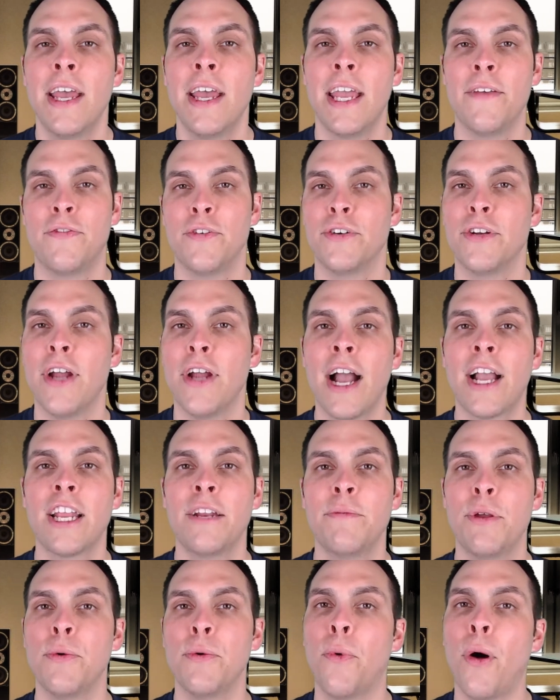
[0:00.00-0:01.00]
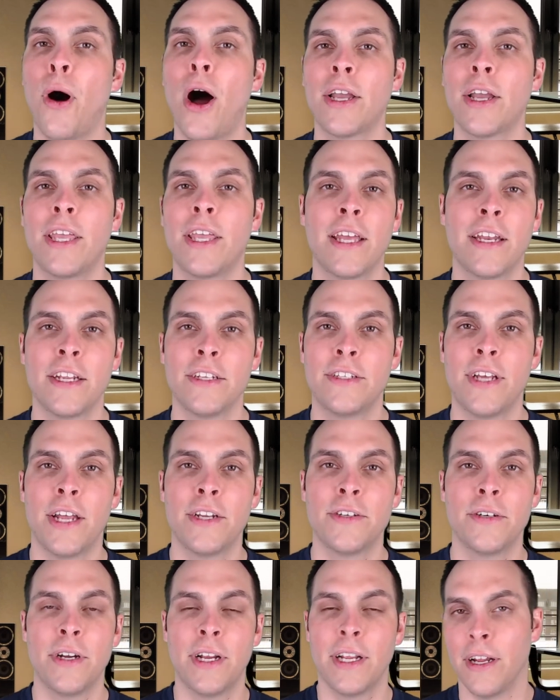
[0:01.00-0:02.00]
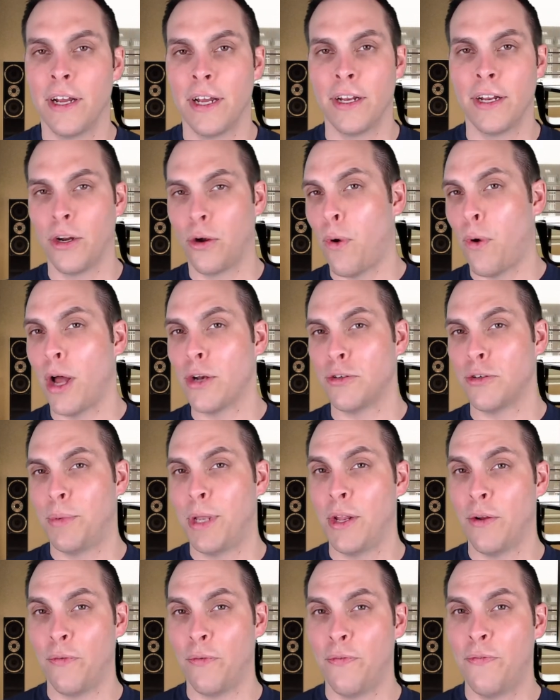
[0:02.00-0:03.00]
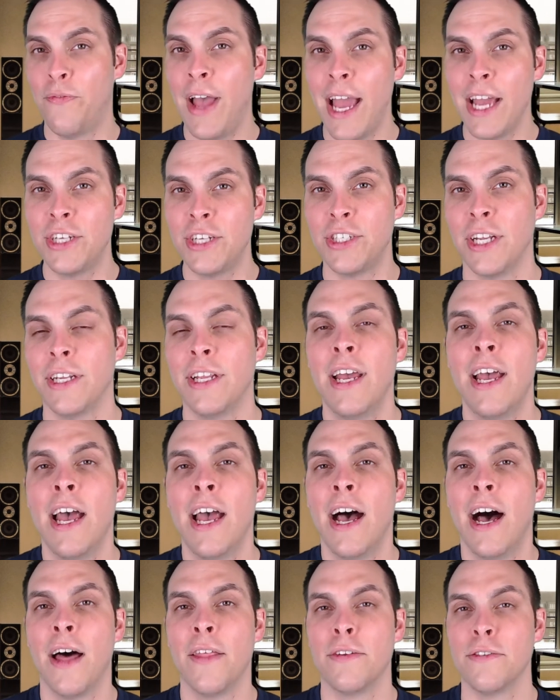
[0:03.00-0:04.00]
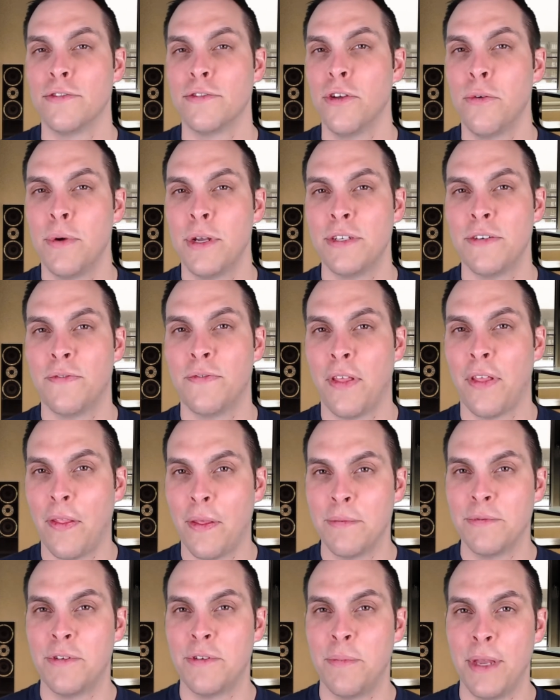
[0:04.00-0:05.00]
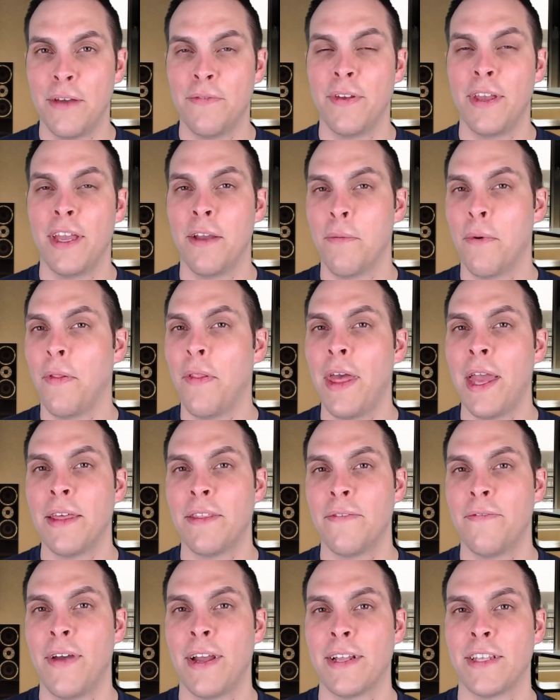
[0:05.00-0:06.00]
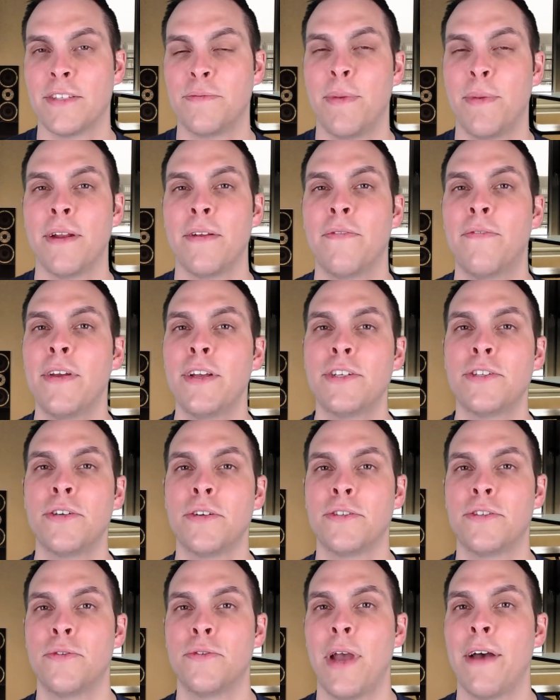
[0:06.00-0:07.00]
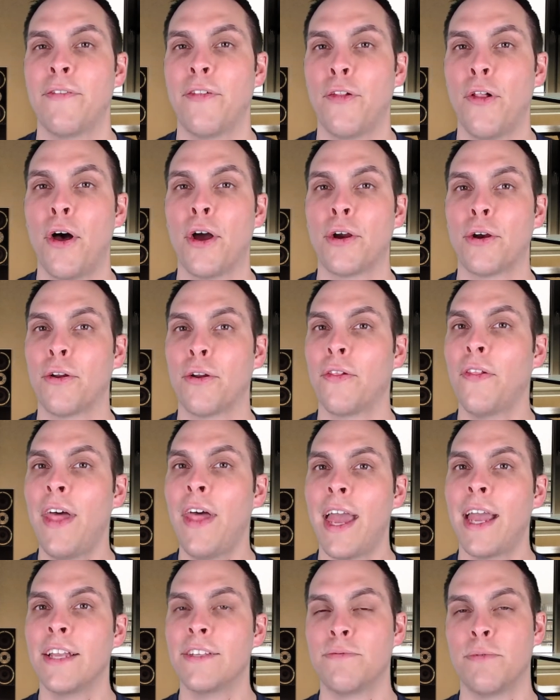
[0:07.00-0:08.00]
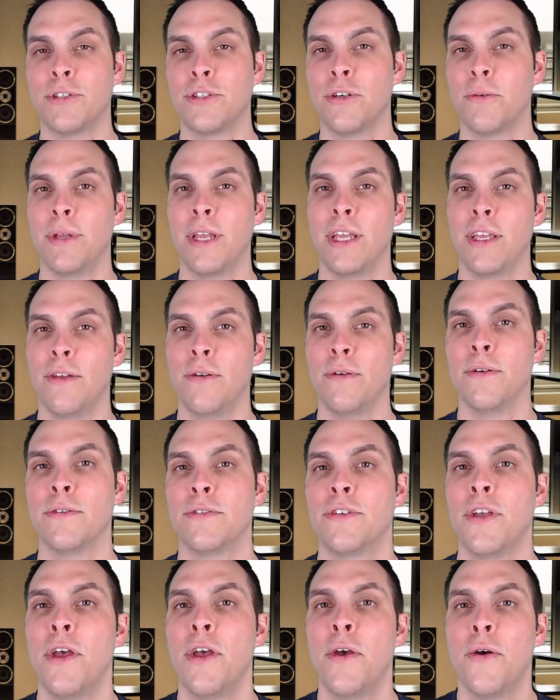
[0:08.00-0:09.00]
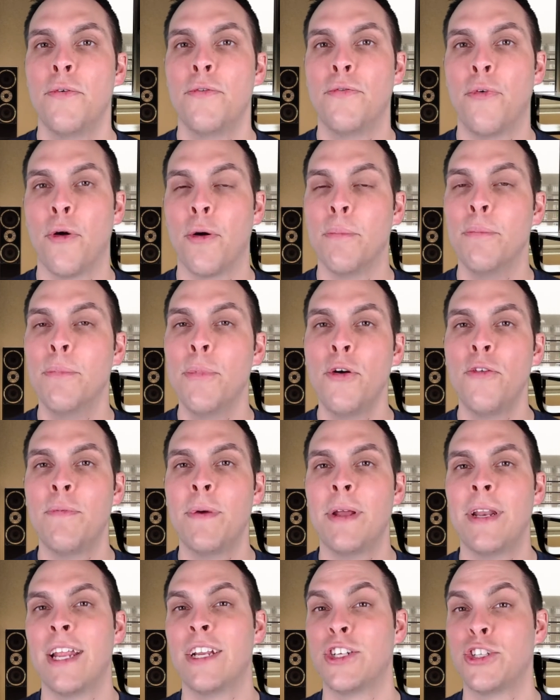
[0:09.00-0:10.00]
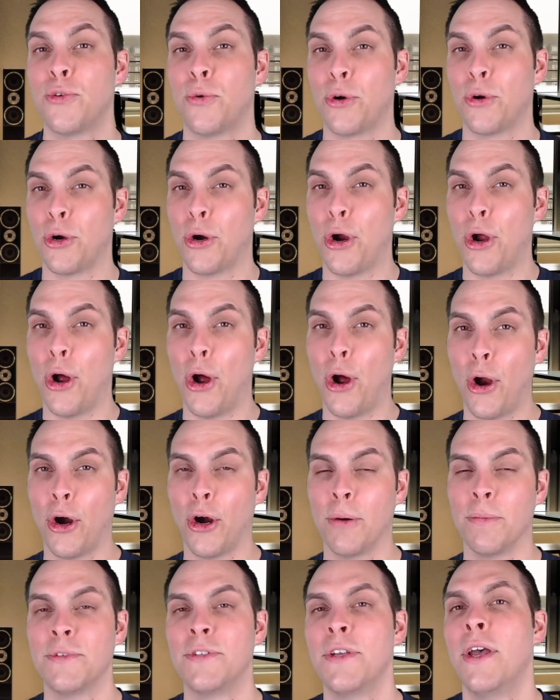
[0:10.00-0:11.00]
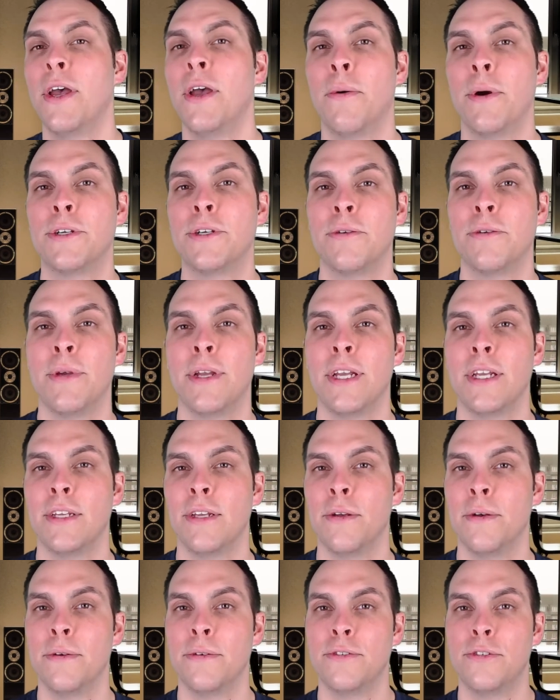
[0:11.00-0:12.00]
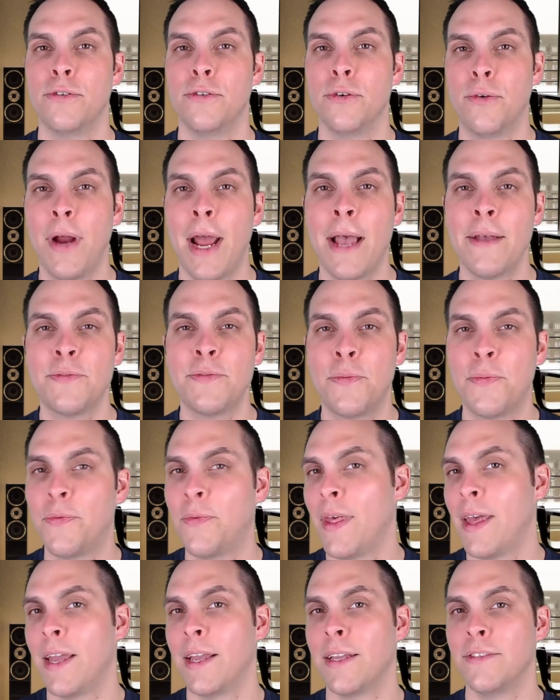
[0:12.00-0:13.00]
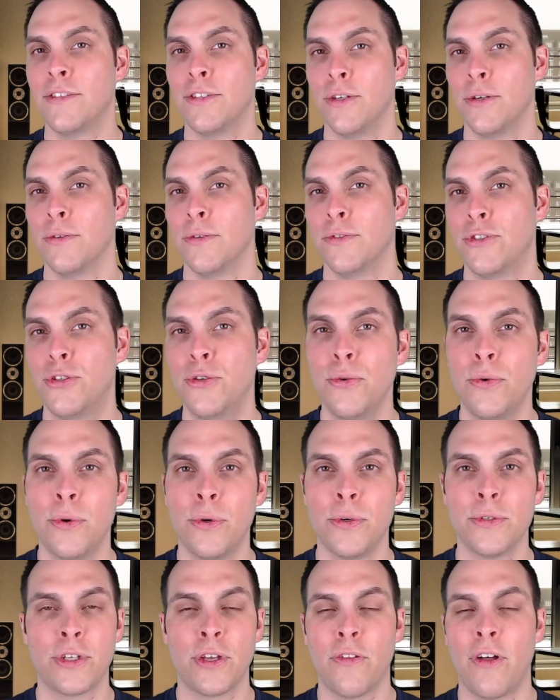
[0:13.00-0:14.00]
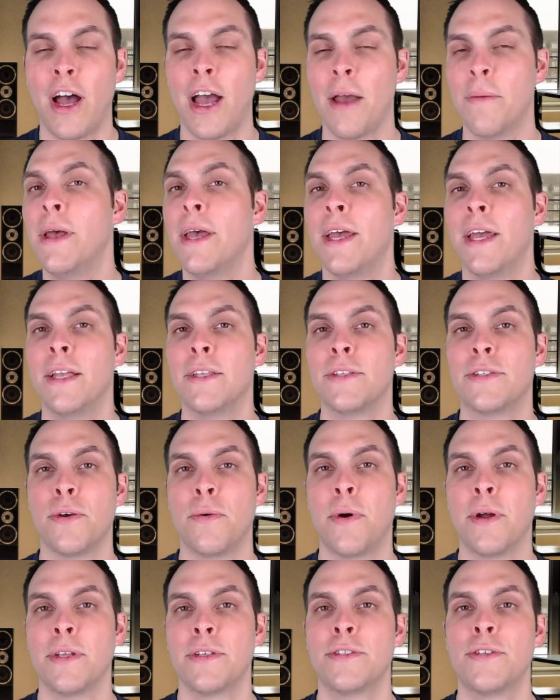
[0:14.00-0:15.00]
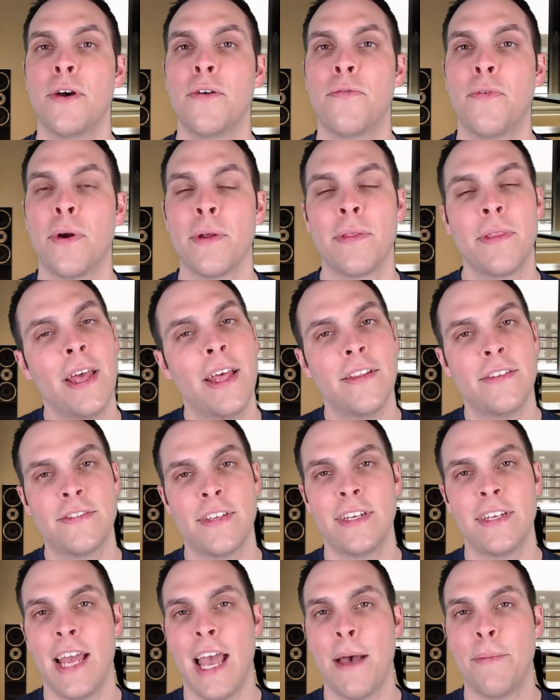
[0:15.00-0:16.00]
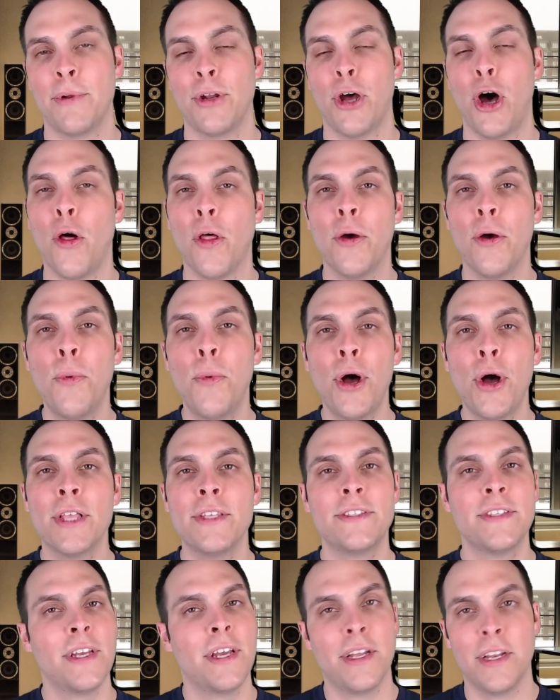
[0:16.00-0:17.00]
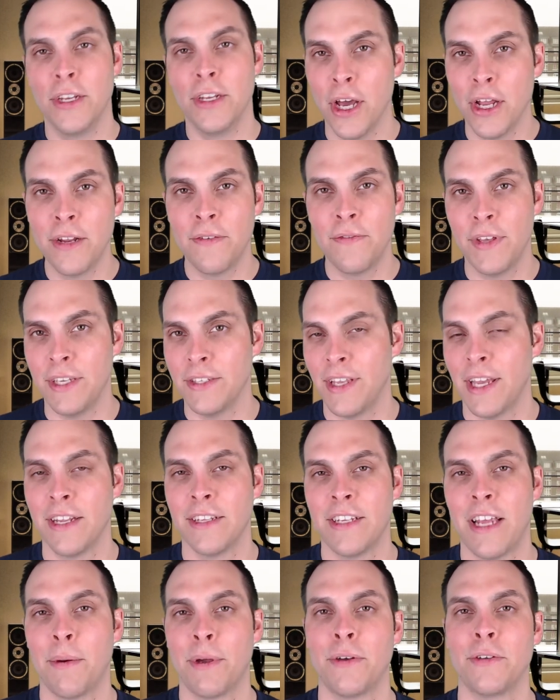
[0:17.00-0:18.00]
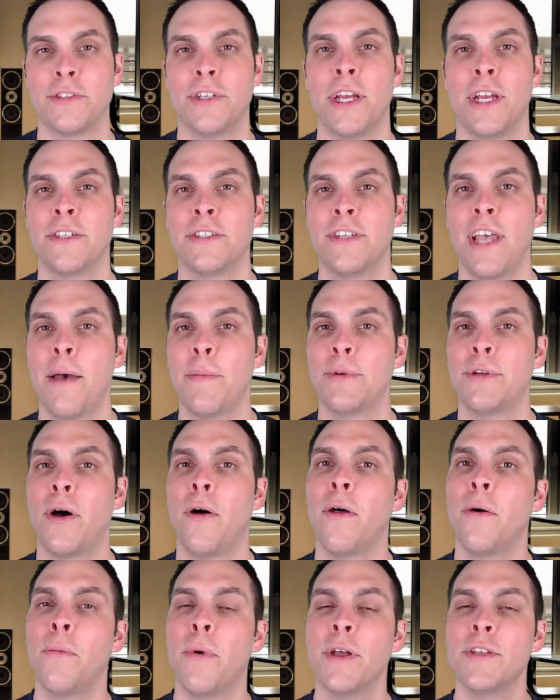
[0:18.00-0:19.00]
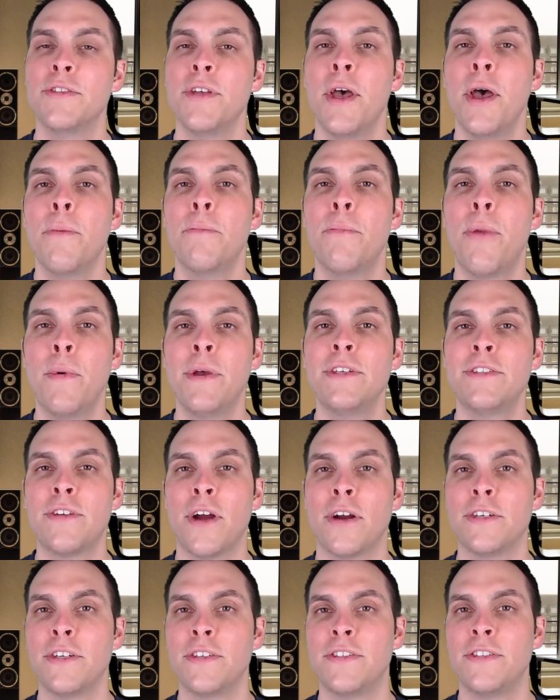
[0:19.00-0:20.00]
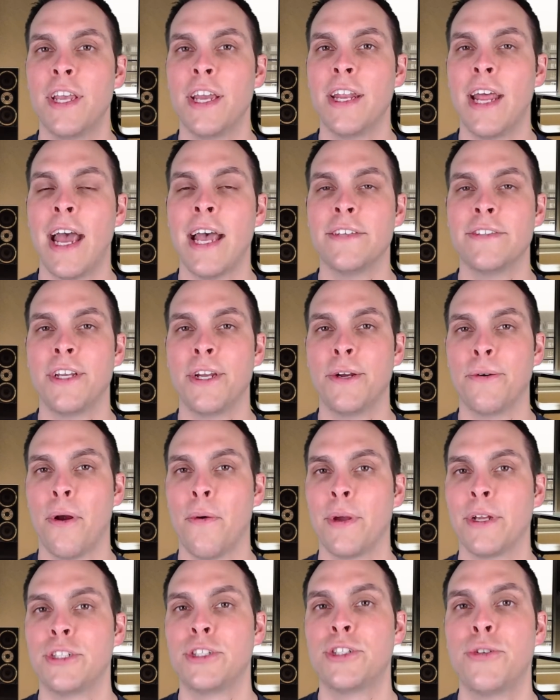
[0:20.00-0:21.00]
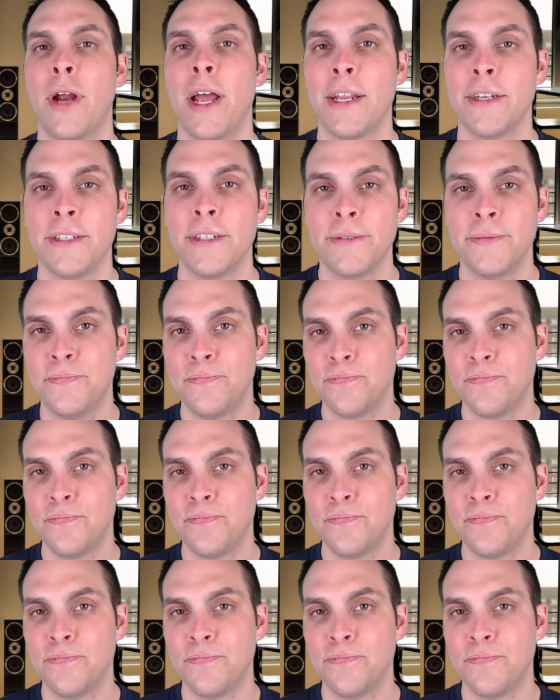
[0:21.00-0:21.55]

If you're not going to be walking in a tetra in a, in a quadrupedal fashion, uh, there's no reason for the limbs to be of equal length. In fact, it's beneficial to have longer legs, which are being used for movement and shorter arms, which are being used to grasp things, use tools, climb, and so on and so forth. This didn't happen all at once, None of these anatomical changes happen all at once, but we start to see it as a growing trend.